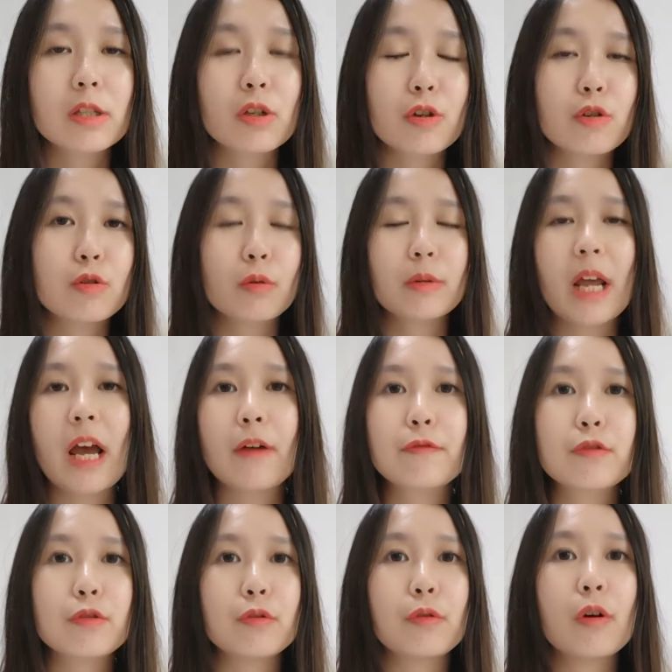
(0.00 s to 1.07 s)
so you don't have
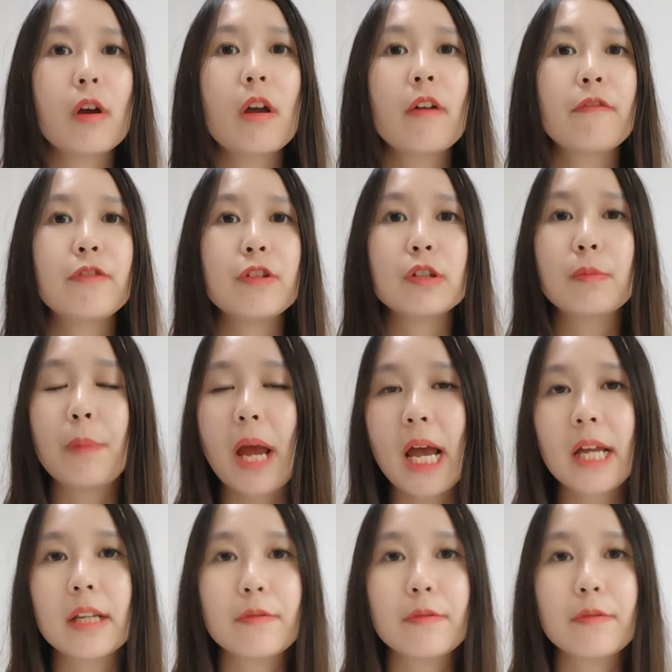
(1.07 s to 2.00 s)
to feel bad